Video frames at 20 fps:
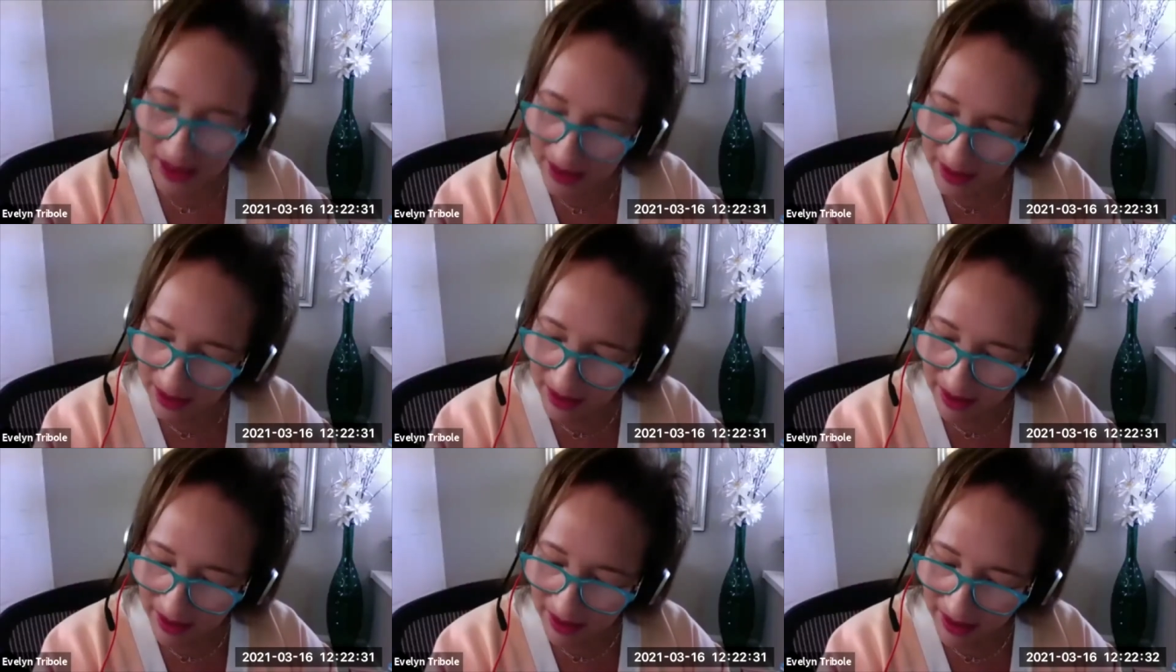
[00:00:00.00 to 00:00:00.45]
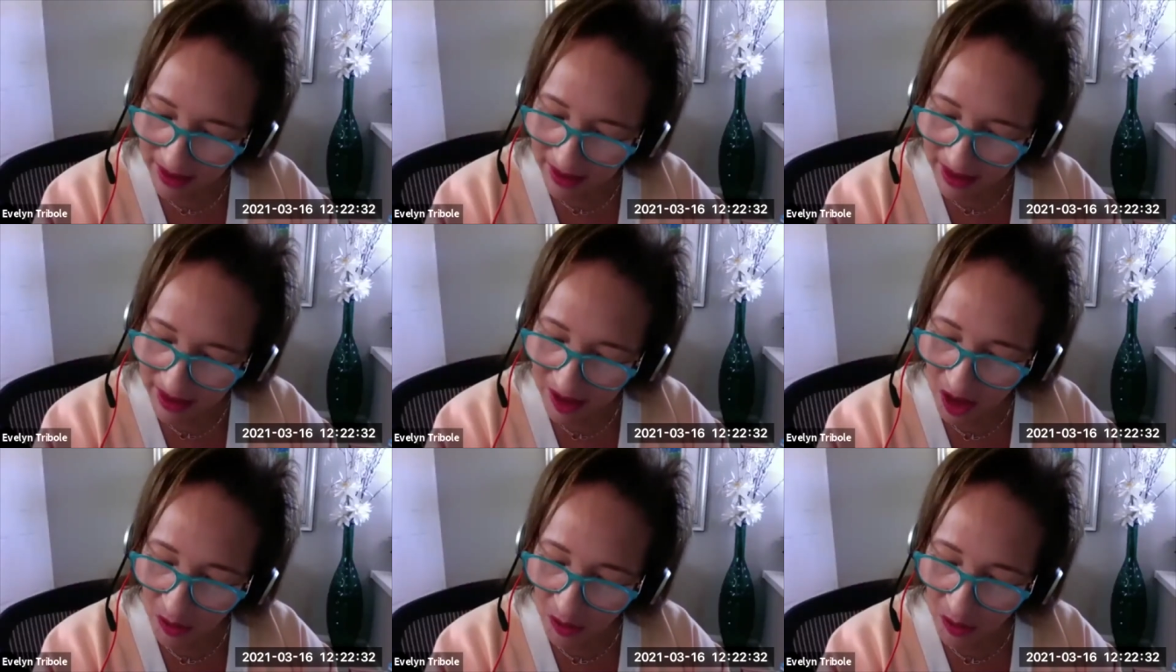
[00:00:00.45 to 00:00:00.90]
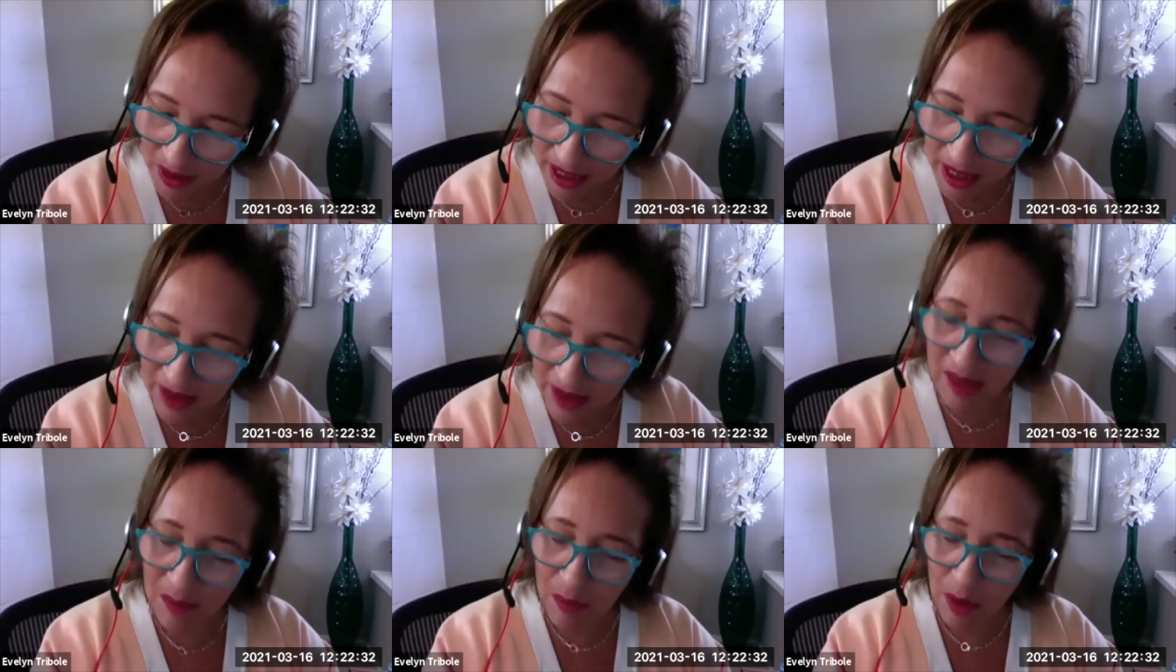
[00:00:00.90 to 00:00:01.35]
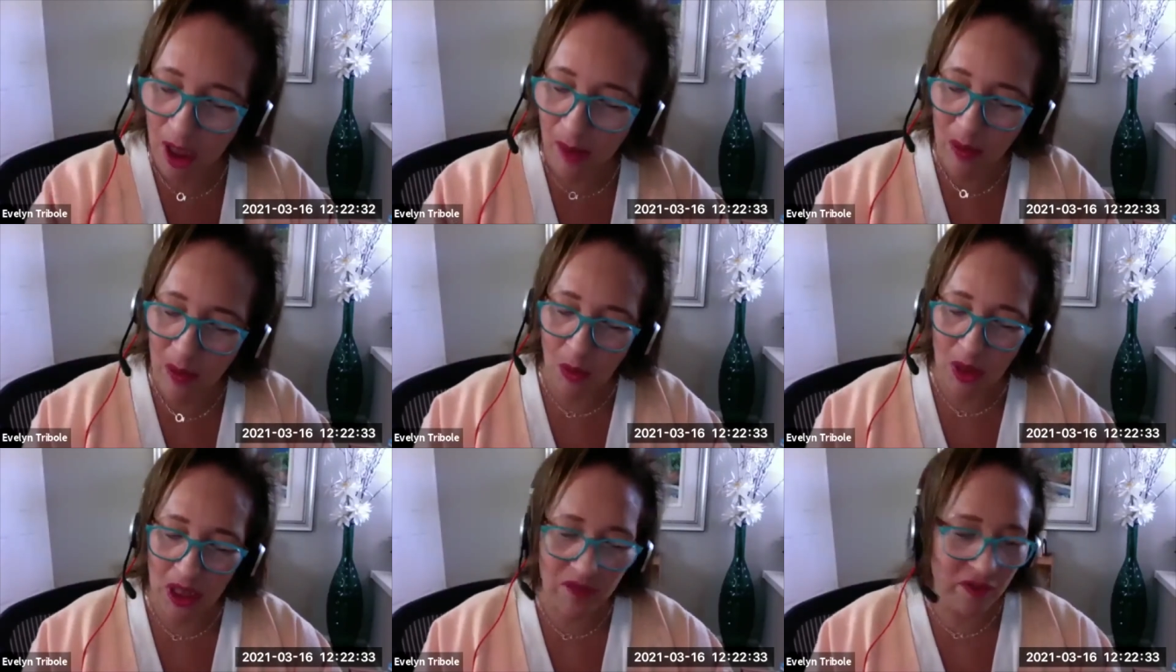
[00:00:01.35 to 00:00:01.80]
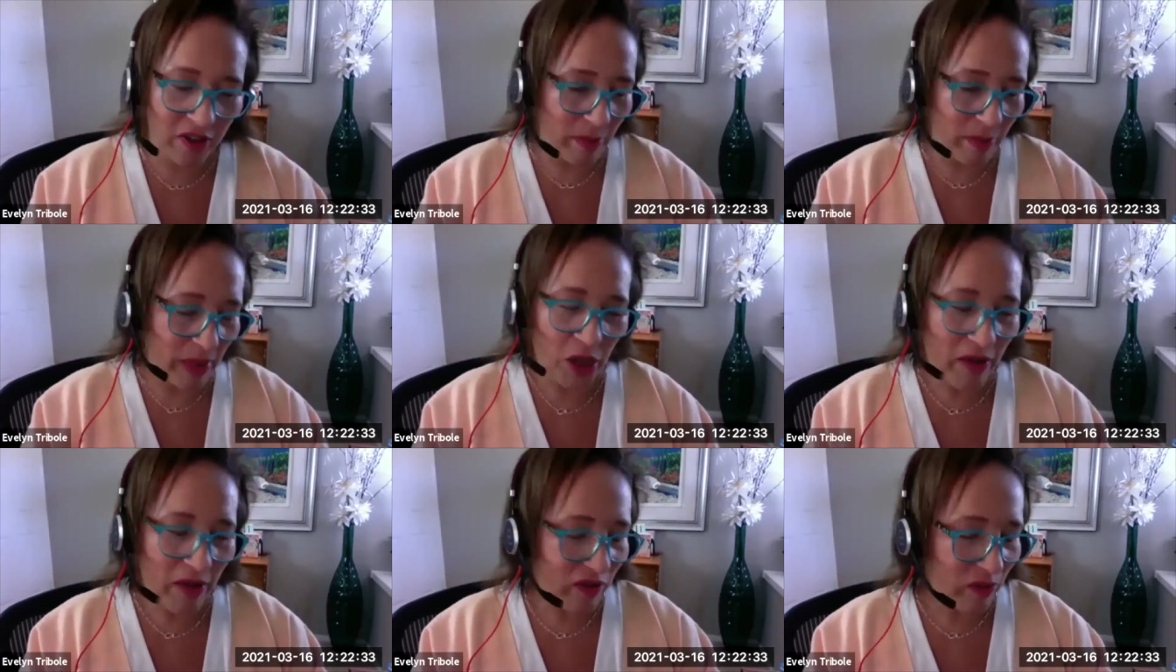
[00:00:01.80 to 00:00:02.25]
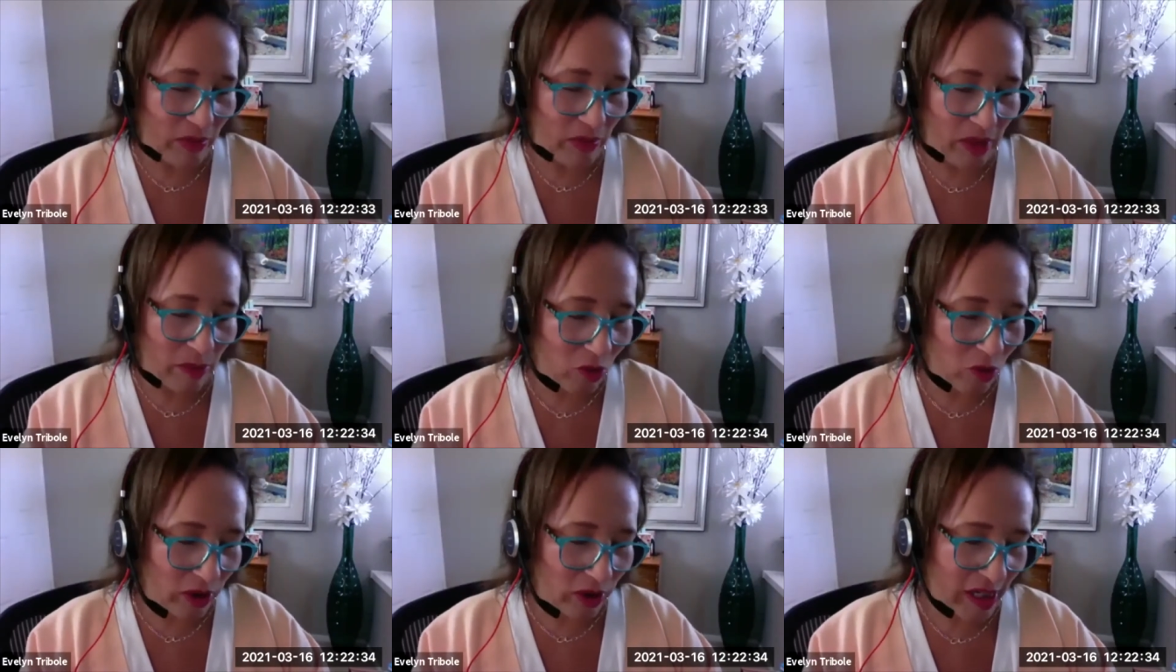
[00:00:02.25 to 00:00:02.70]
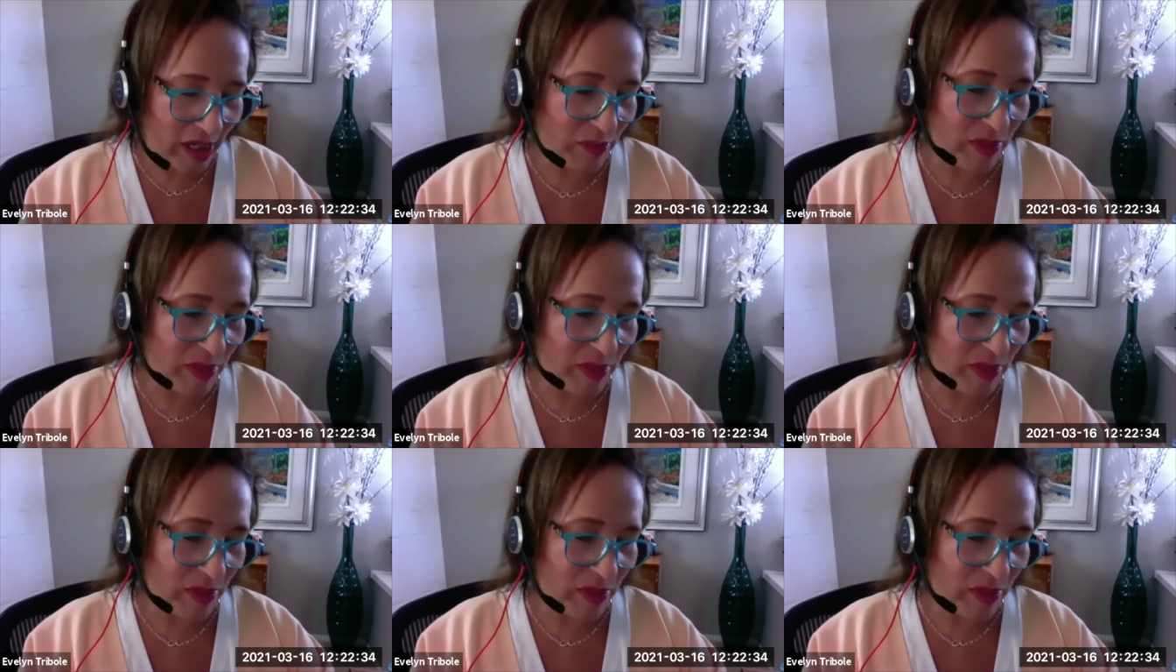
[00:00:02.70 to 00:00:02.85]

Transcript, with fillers: God. You know what? I think probably one of them, I don't have them memorized,